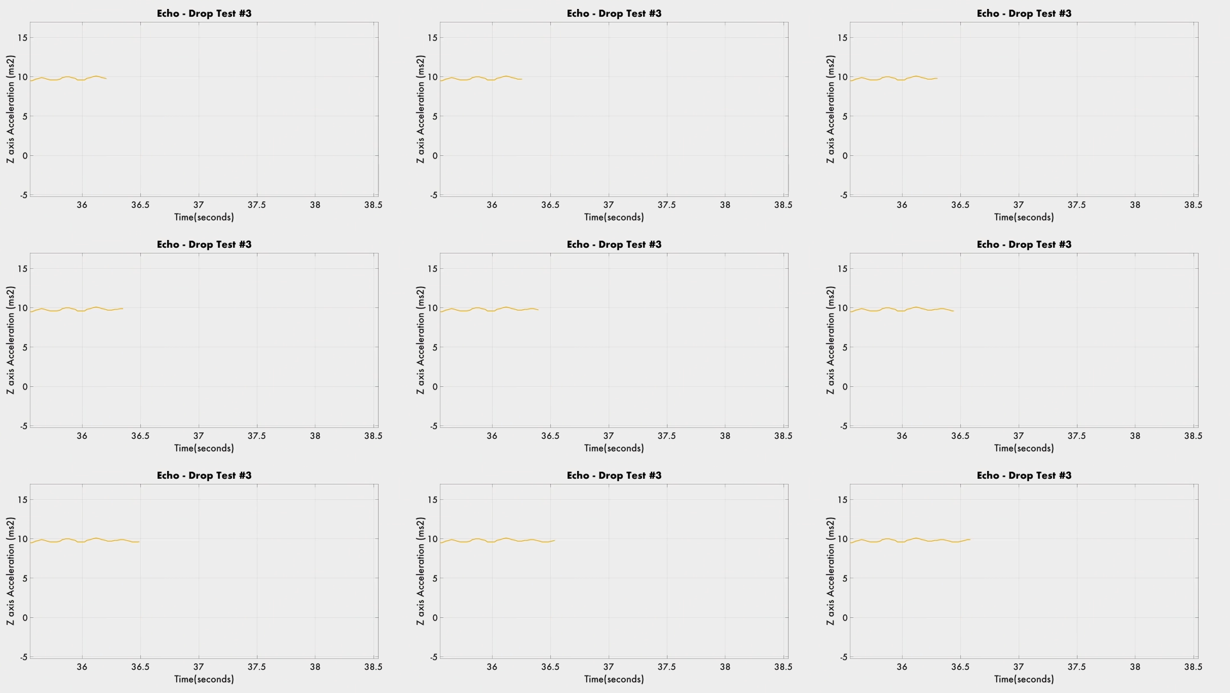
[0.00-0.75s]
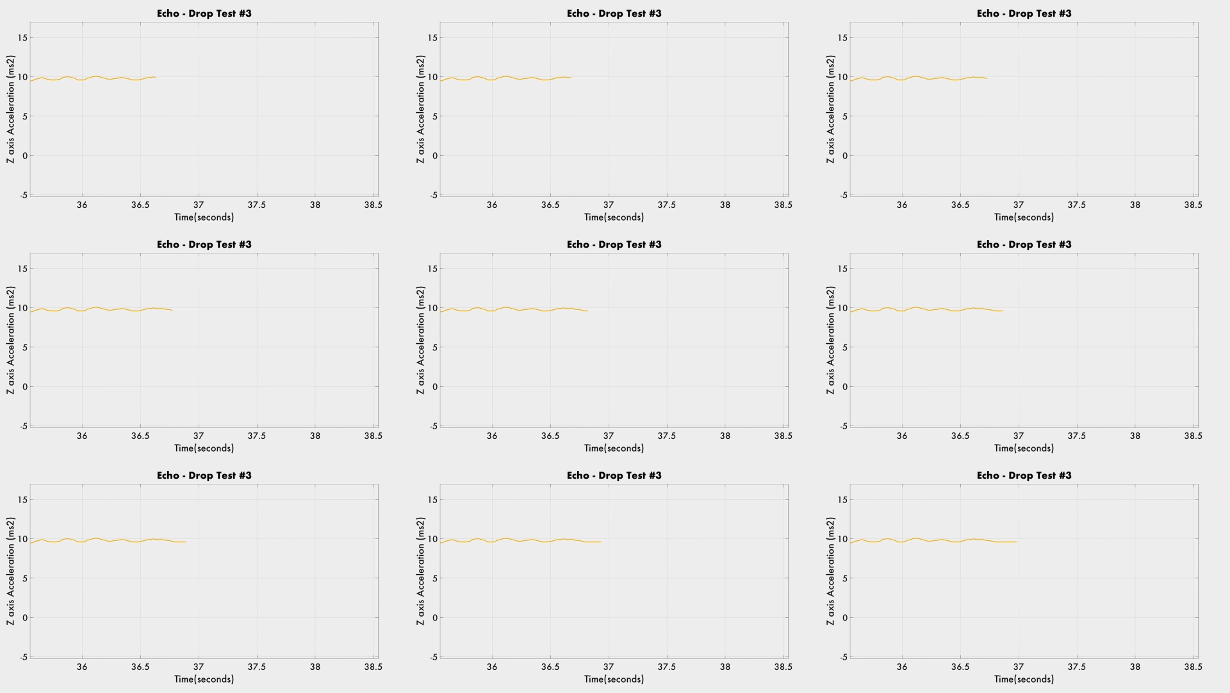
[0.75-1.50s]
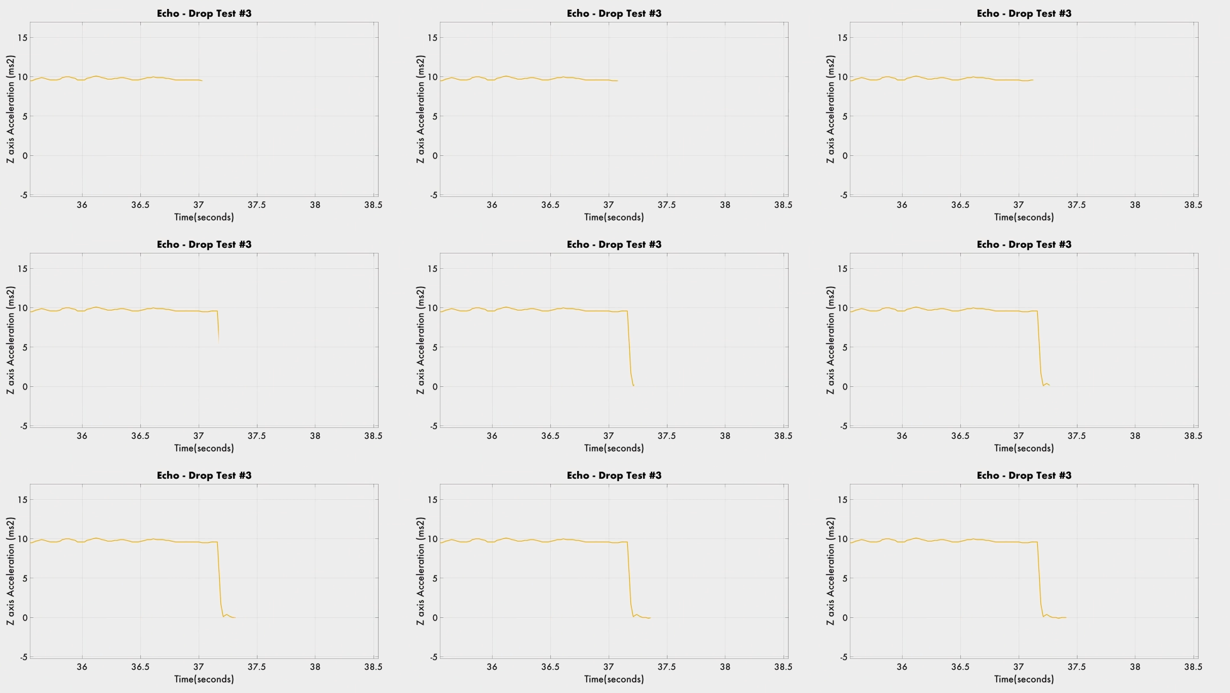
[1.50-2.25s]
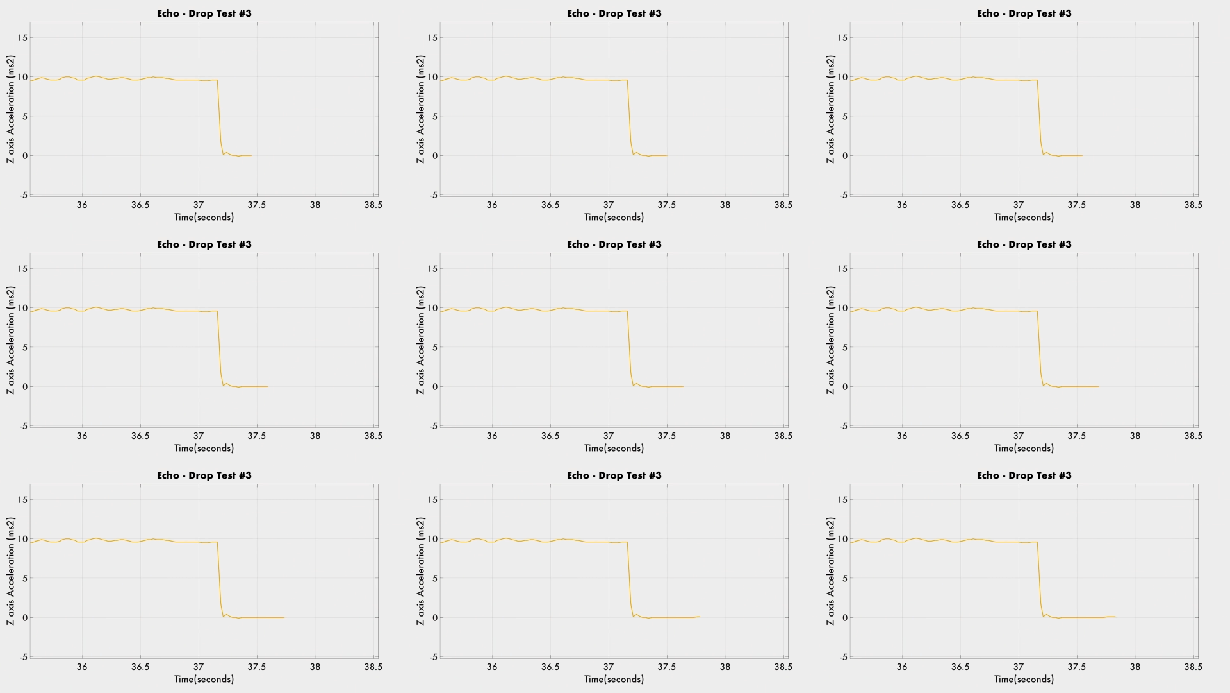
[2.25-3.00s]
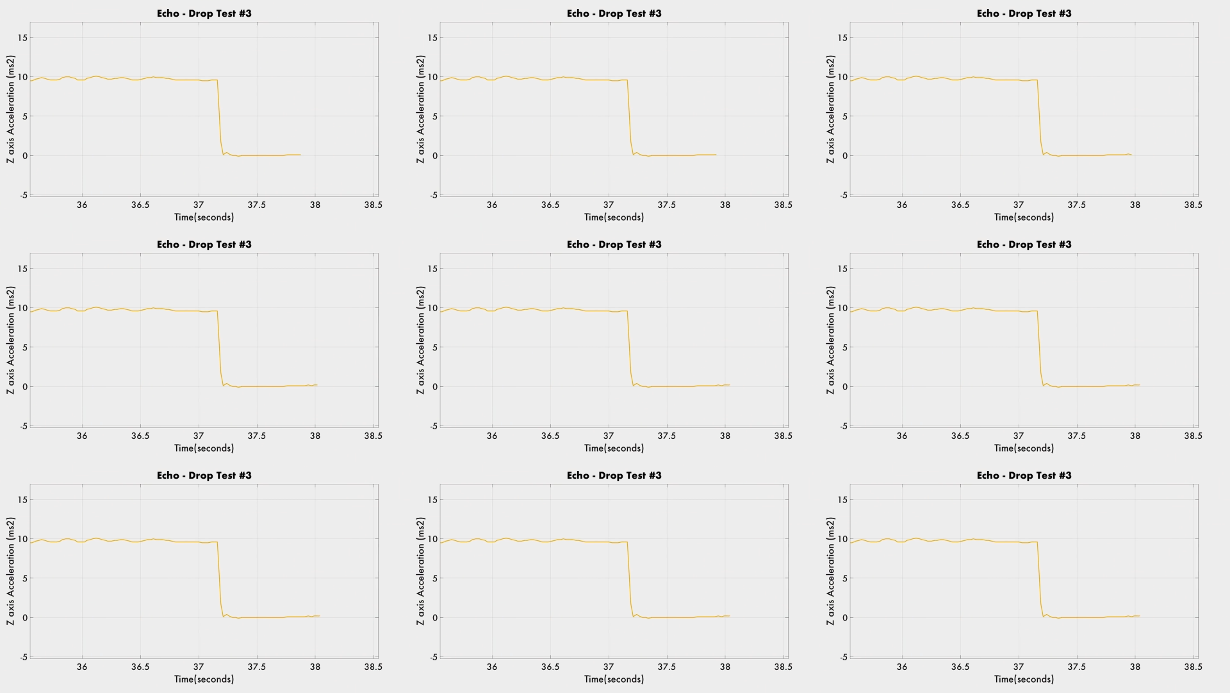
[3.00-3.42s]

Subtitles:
[unreadable: no face in view]